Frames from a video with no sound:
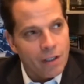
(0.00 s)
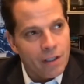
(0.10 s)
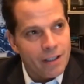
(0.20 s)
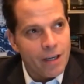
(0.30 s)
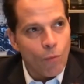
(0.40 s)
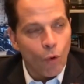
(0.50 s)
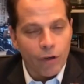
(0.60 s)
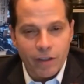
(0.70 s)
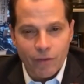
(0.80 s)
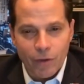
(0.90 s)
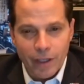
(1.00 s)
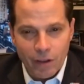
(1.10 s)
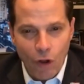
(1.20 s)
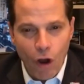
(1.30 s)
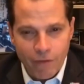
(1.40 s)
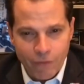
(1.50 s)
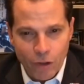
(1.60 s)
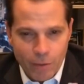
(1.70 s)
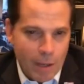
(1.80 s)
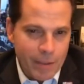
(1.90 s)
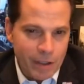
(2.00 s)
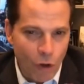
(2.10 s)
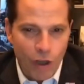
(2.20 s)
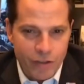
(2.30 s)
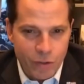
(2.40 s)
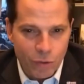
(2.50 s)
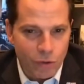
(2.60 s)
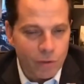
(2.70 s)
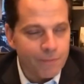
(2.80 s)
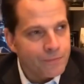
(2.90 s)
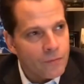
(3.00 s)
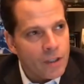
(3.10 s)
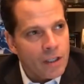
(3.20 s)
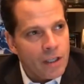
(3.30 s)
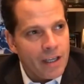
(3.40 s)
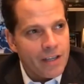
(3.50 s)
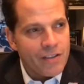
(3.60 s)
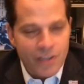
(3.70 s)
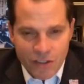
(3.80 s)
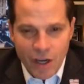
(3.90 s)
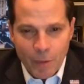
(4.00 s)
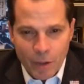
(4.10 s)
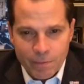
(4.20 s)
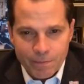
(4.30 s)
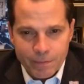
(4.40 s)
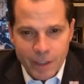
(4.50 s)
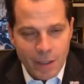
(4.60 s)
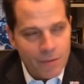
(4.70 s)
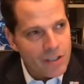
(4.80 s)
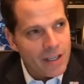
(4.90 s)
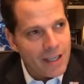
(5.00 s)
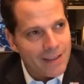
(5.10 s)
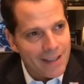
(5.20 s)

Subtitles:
and I'm working for a law firm. I'm in law school and it's the summer and I'm sitting at the